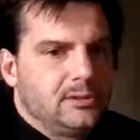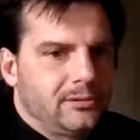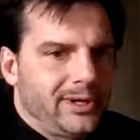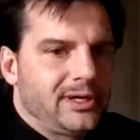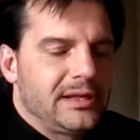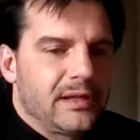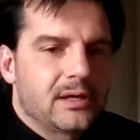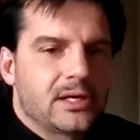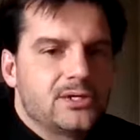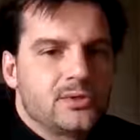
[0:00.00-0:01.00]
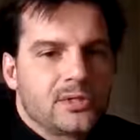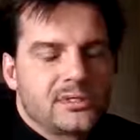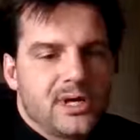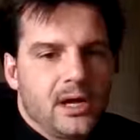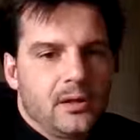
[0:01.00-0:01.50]
right? And then because you
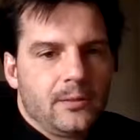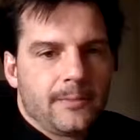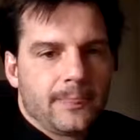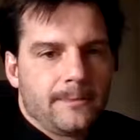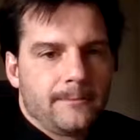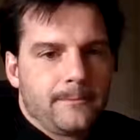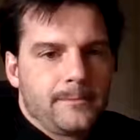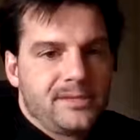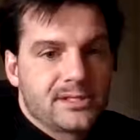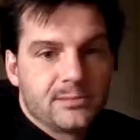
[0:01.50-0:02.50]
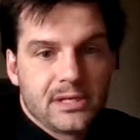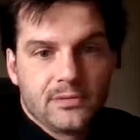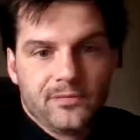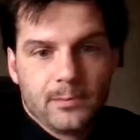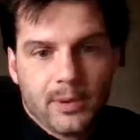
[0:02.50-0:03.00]
can tell, does it make
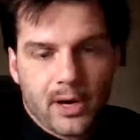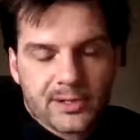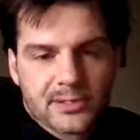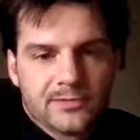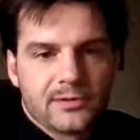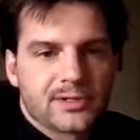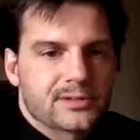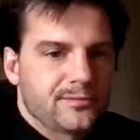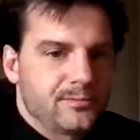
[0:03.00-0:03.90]
you feel positive or does it